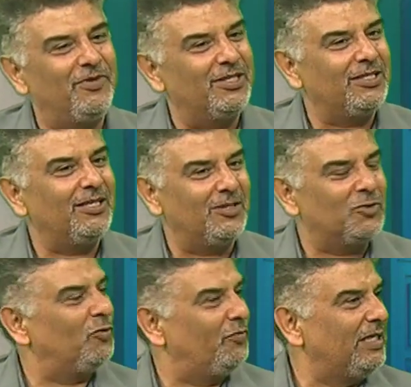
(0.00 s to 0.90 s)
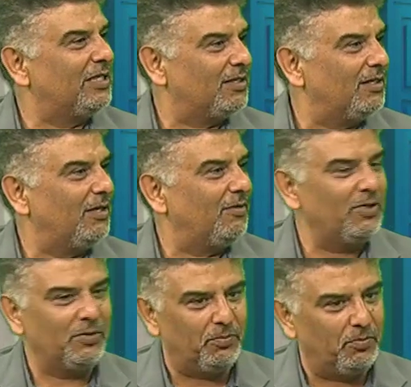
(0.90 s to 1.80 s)
first uh, two weeks. Uh,
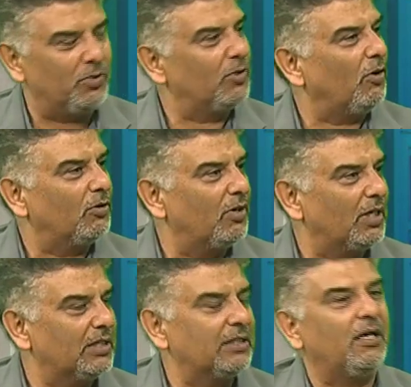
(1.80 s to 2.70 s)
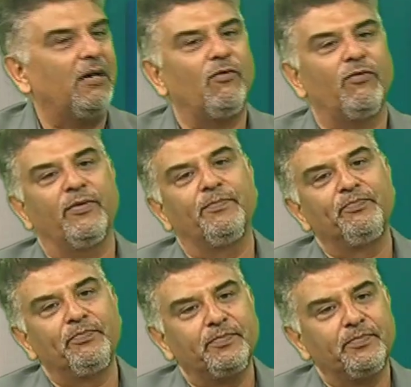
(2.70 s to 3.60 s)
we put all classes off. Yep.
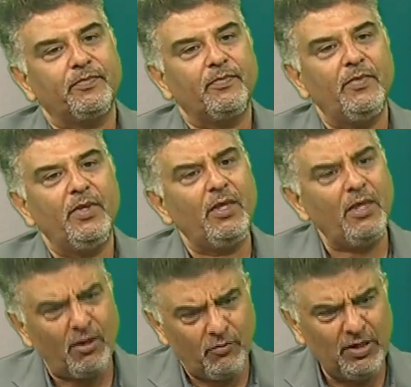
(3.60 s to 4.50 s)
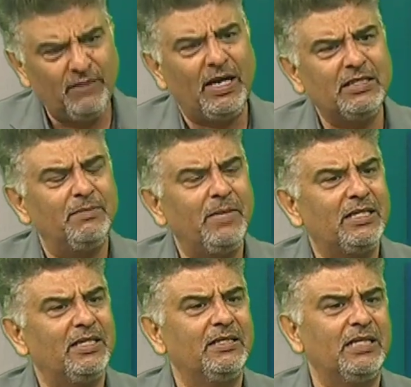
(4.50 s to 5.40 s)
We devised a
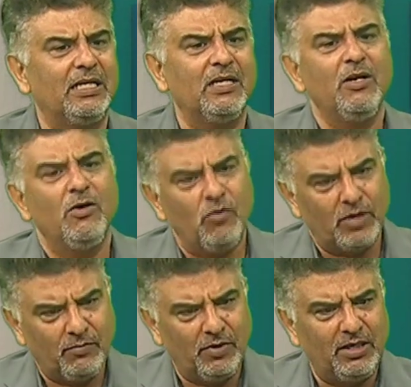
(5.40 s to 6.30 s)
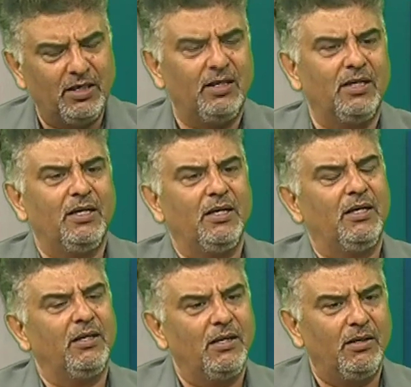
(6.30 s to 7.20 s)
method that okay, we'll uh,
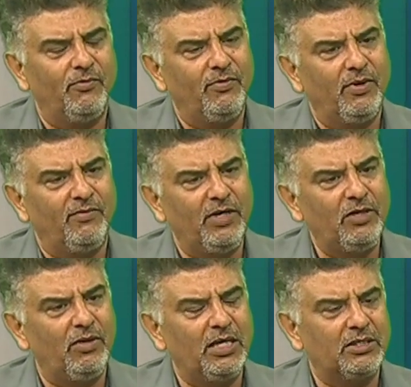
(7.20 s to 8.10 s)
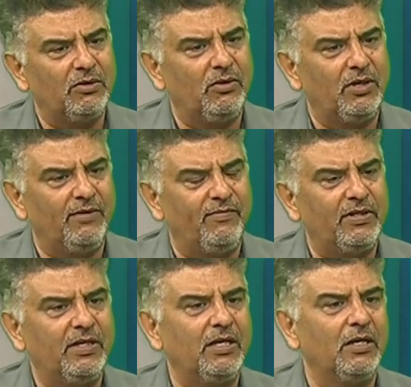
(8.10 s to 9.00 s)
uh, video lecture or
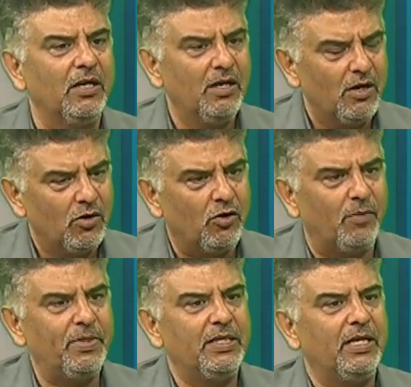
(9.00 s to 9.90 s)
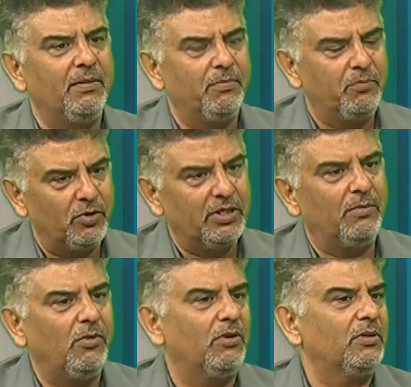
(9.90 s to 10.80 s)
everything, copy them, put
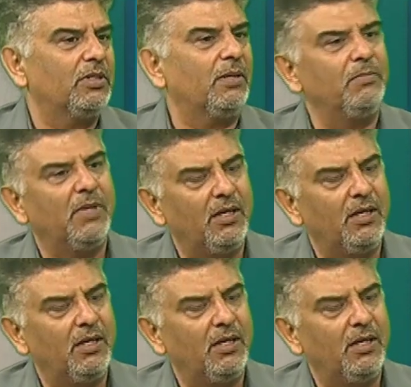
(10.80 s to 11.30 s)
them on some